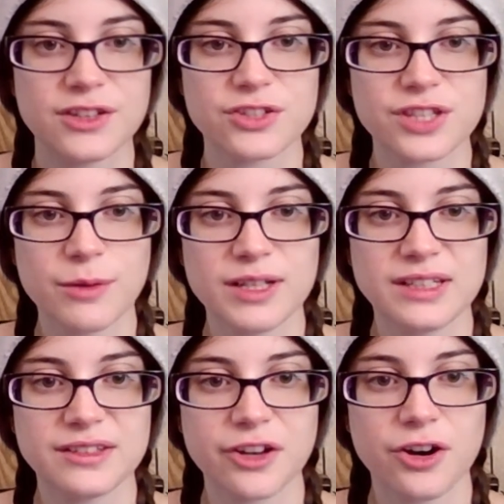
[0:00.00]
There's no one
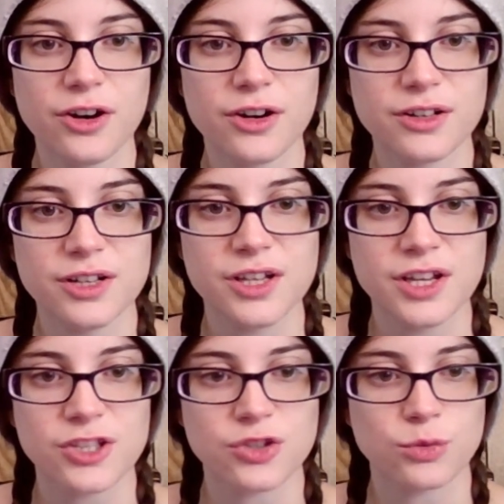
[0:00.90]
in the hall,
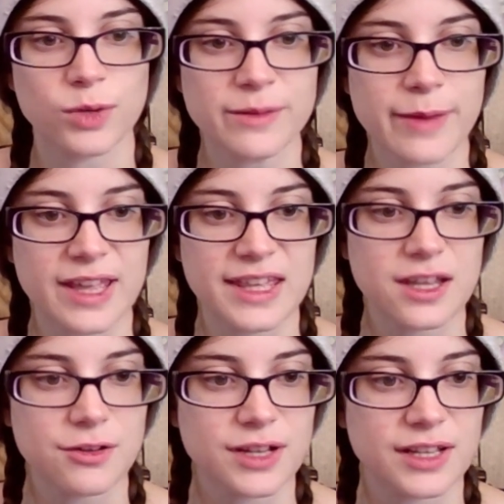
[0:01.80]
so what am I
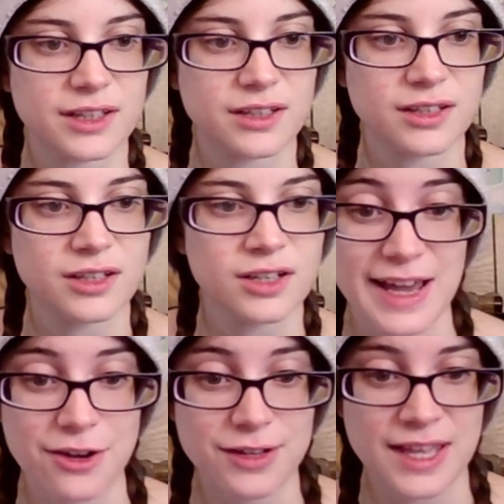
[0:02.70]
hearing?
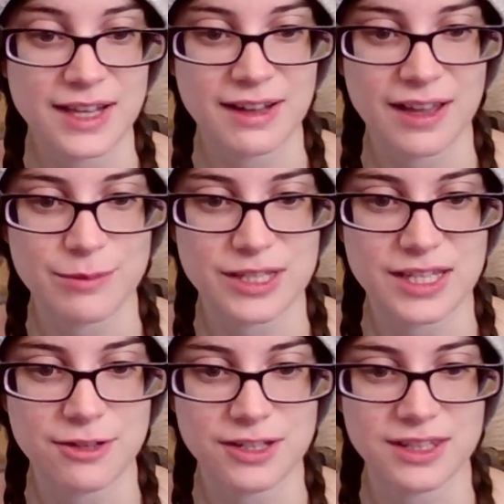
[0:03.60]
How can I be
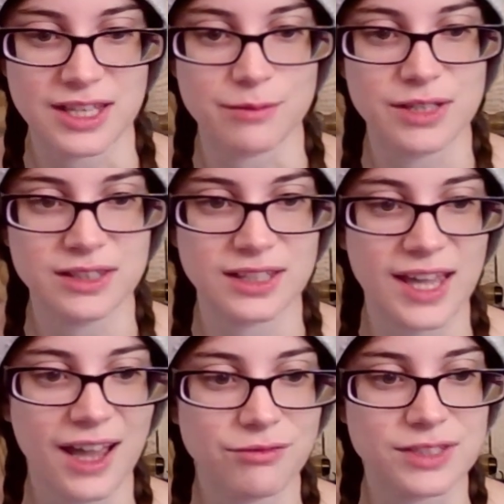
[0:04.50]
hearing them in the
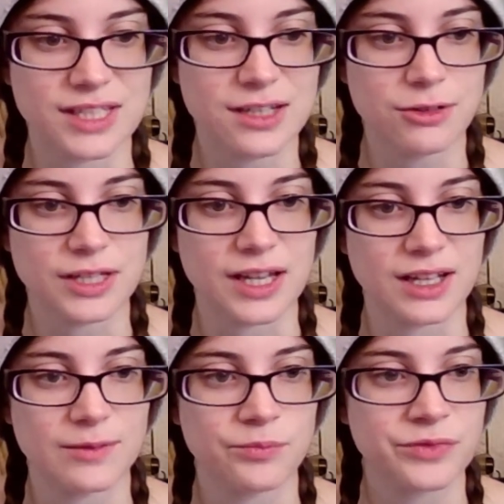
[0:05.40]
cafeteria?